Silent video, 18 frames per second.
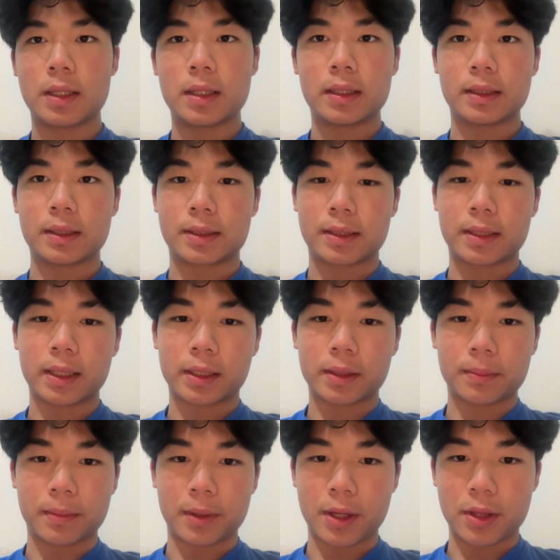The
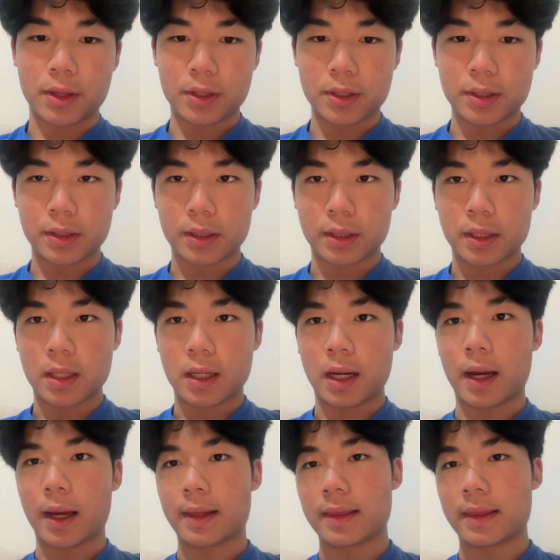second method, I